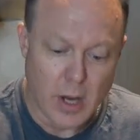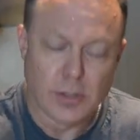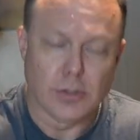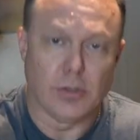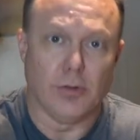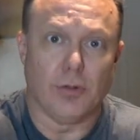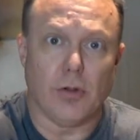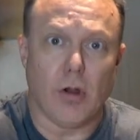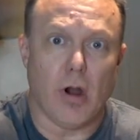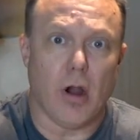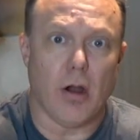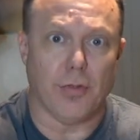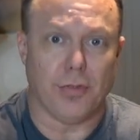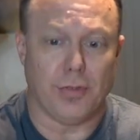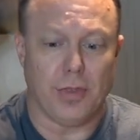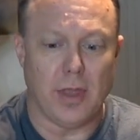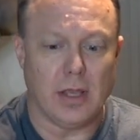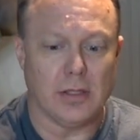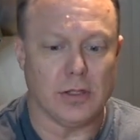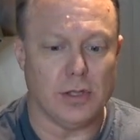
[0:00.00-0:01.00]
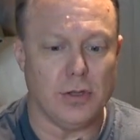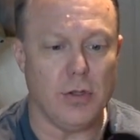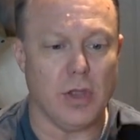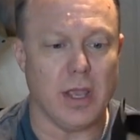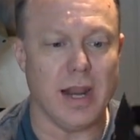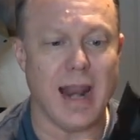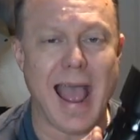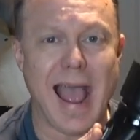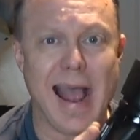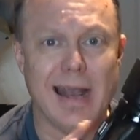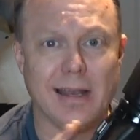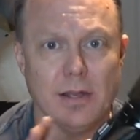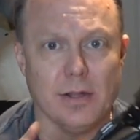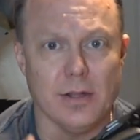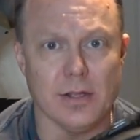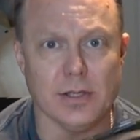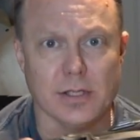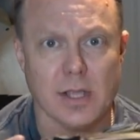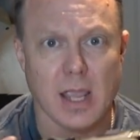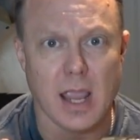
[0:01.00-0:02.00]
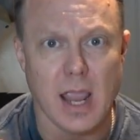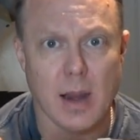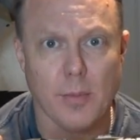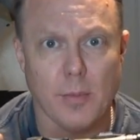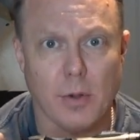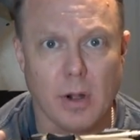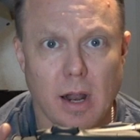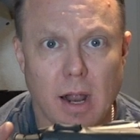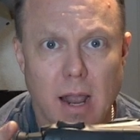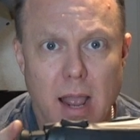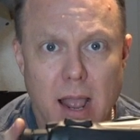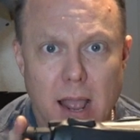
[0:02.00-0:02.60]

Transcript: So there are things that you can add to this camera